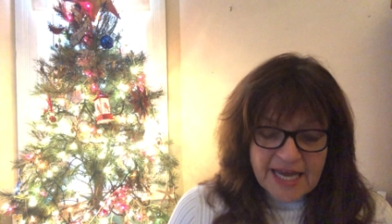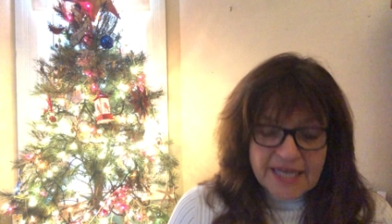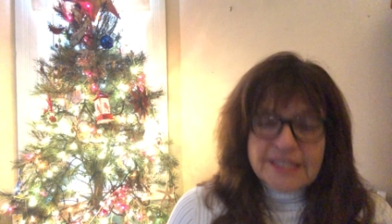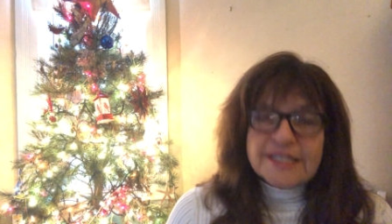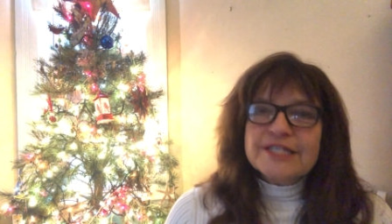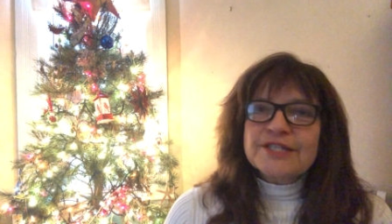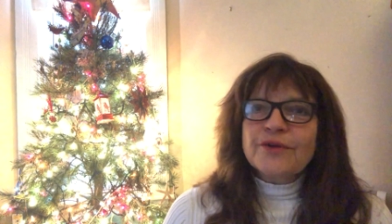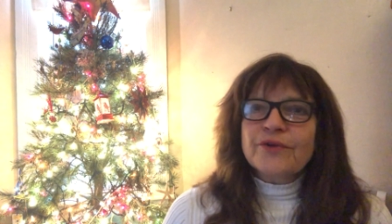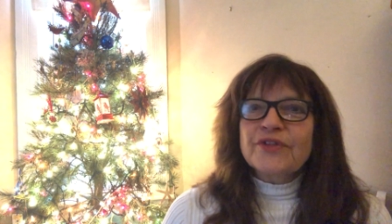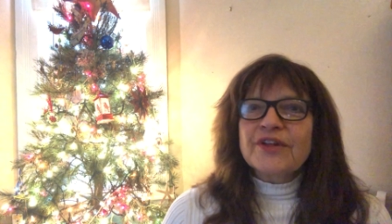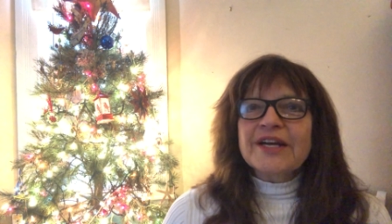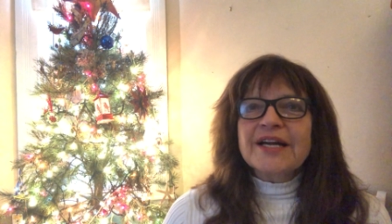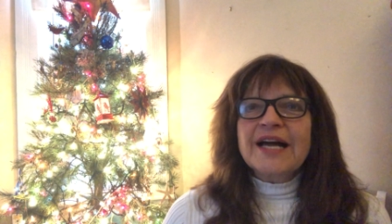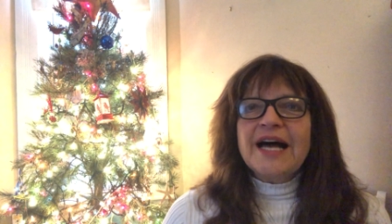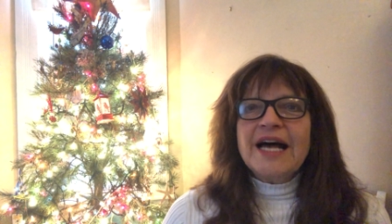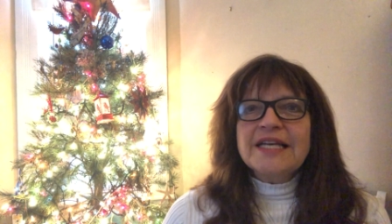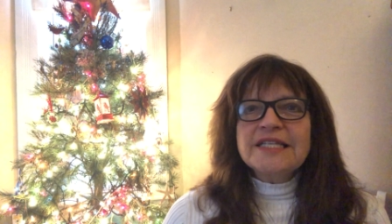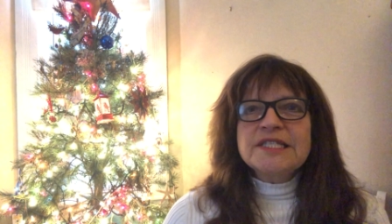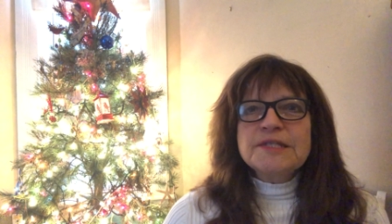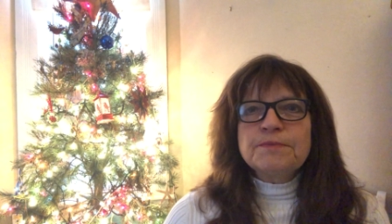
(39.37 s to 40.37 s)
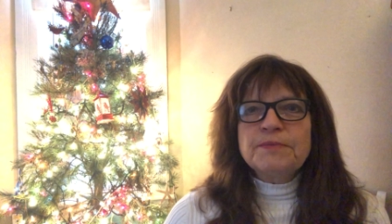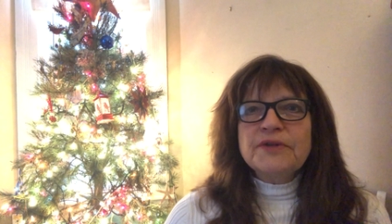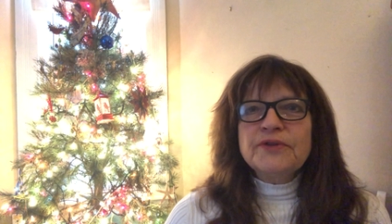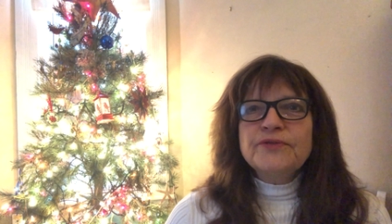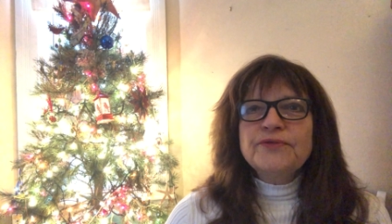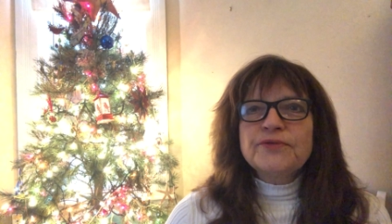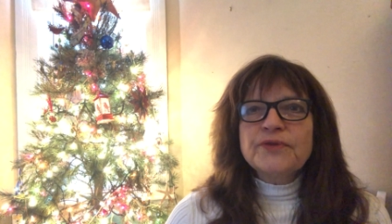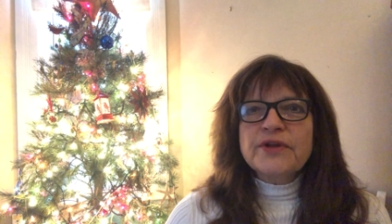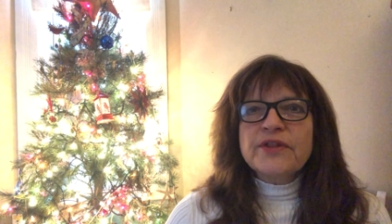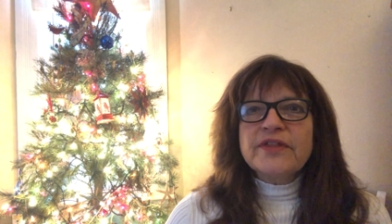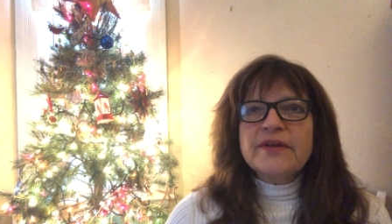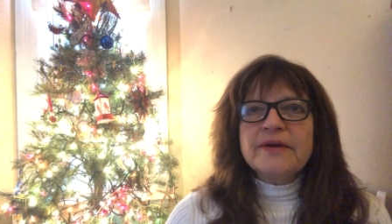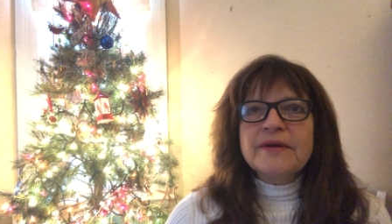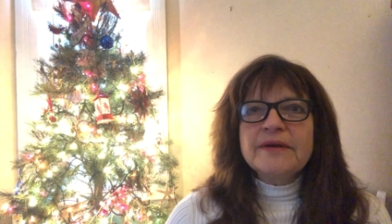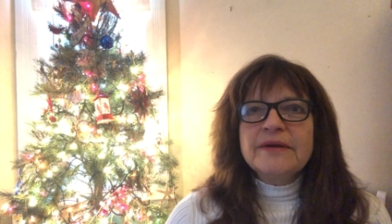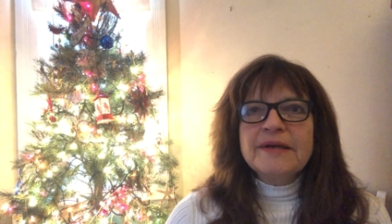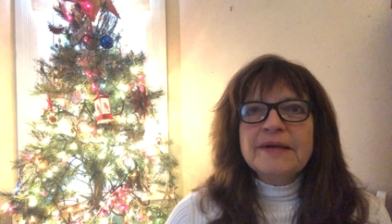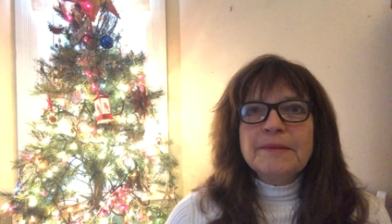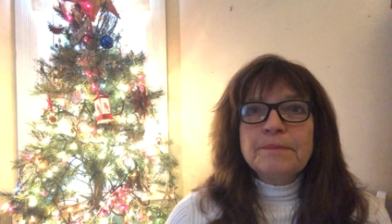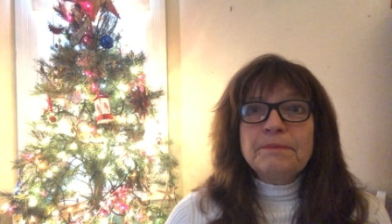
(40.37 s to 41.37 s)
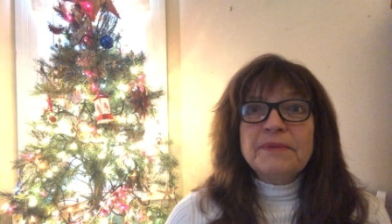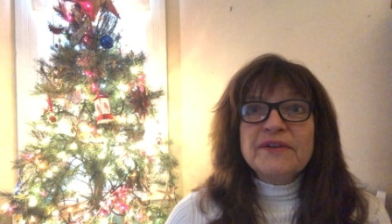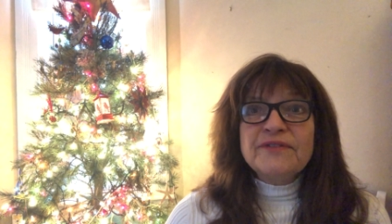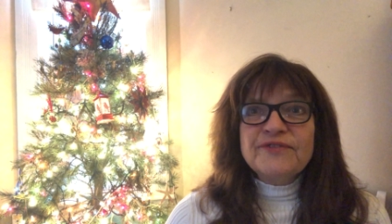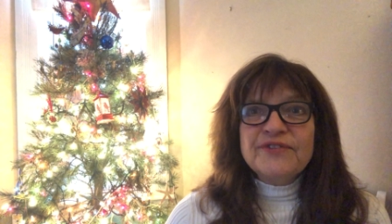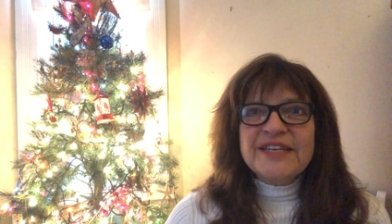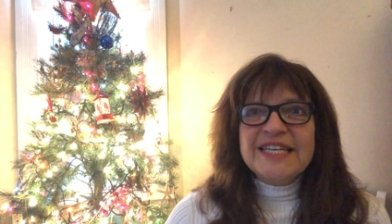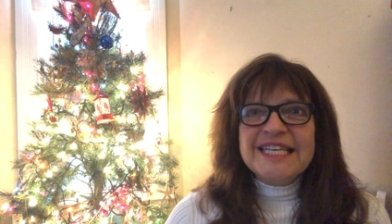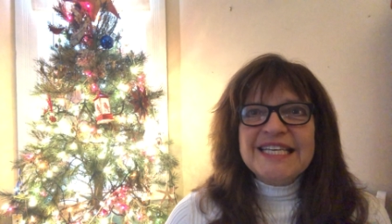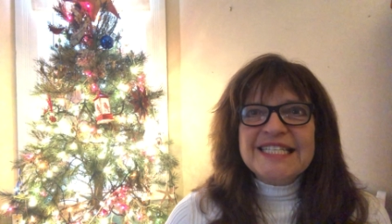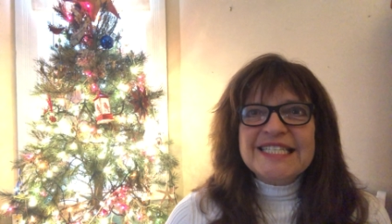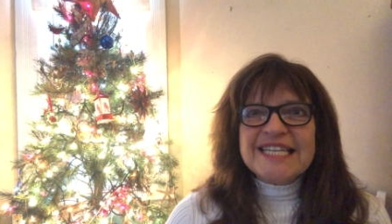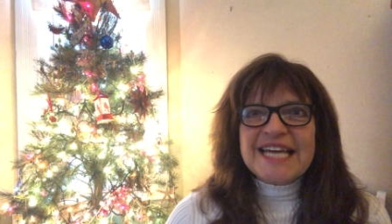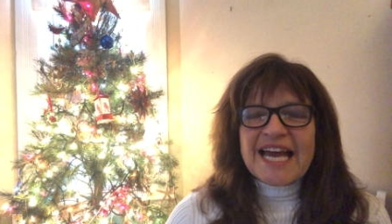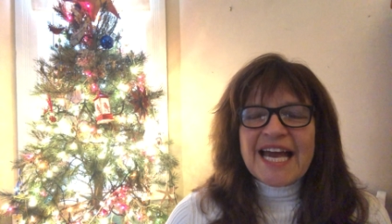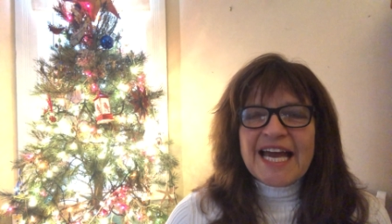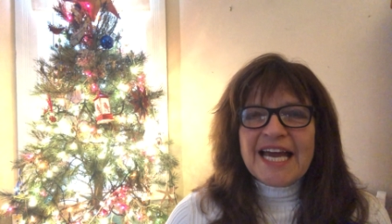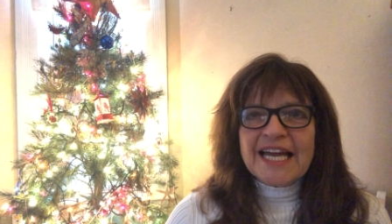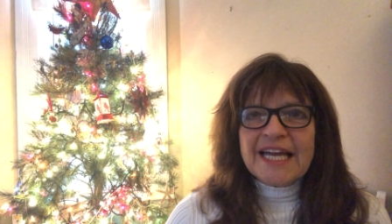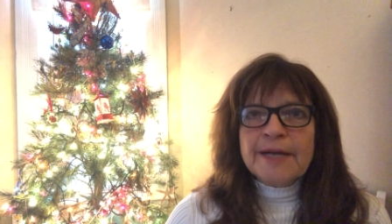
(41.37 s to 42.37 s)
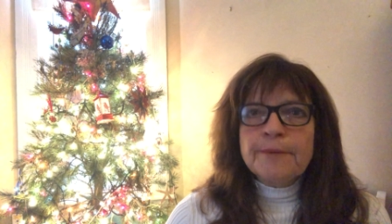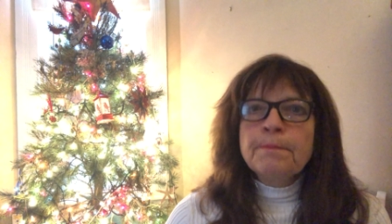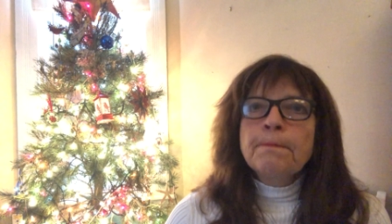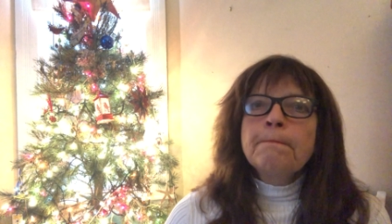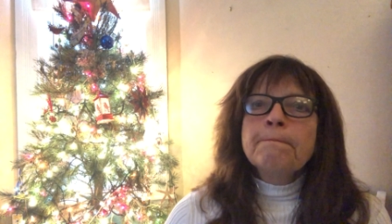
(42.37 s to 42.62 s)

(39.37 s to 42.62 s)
And so the gospel for the Epiphany Day